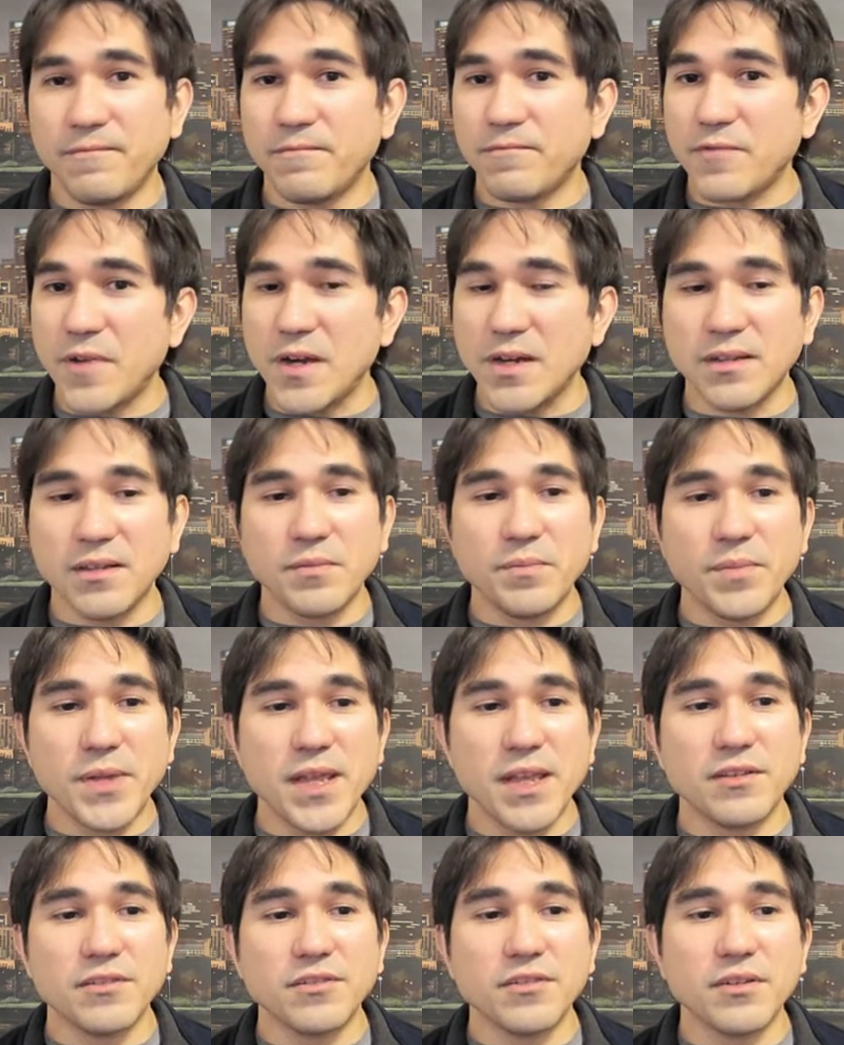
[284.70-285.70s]
front of the
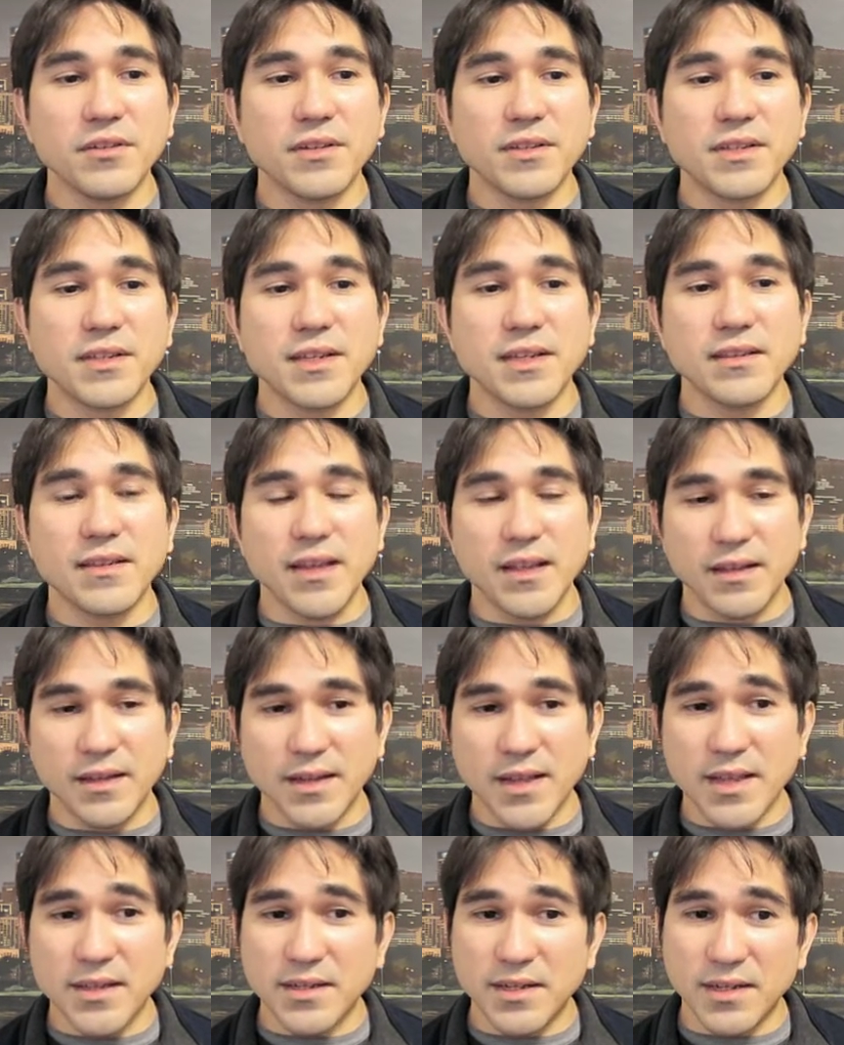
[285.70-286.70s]
page, you could see that it
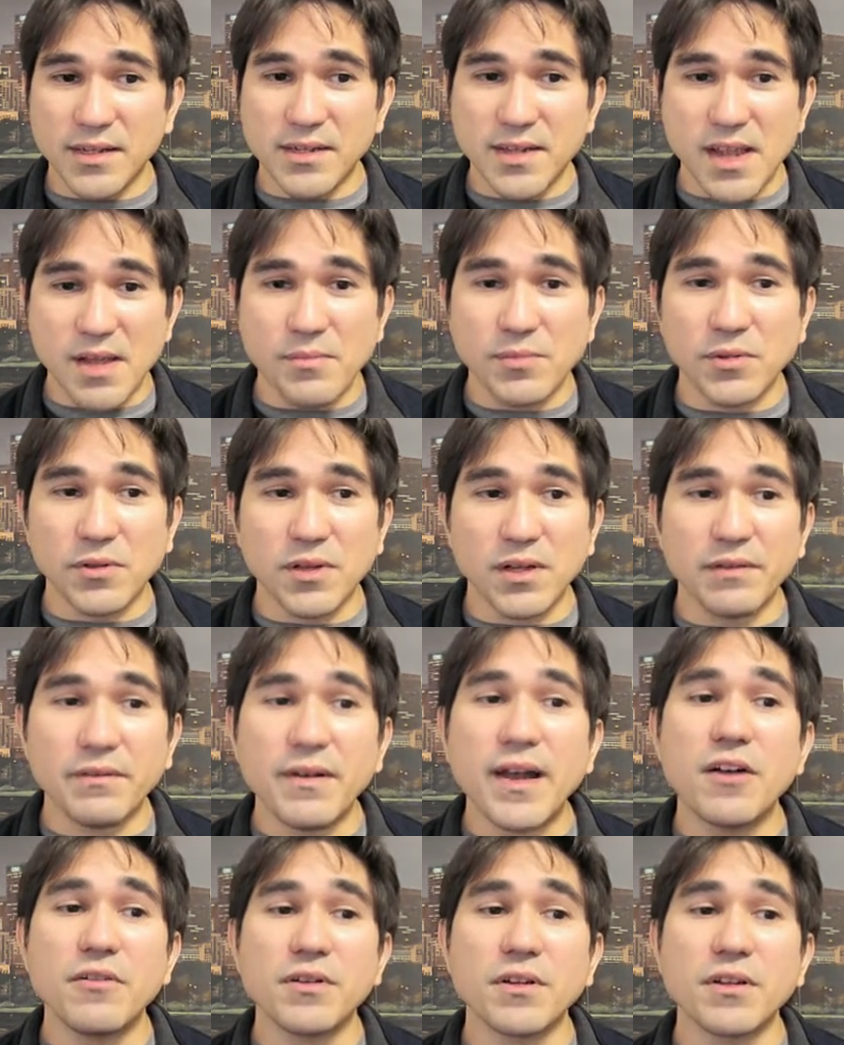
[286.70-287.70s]
has an example of
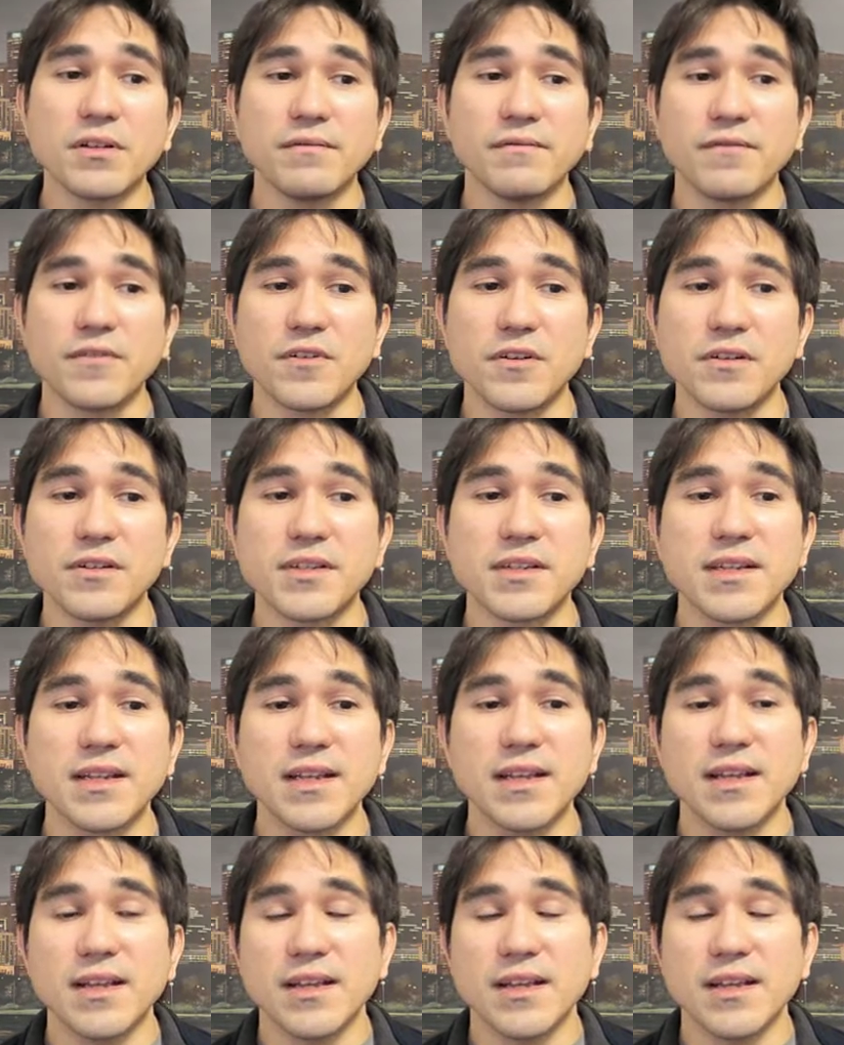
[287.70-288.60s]
how it converts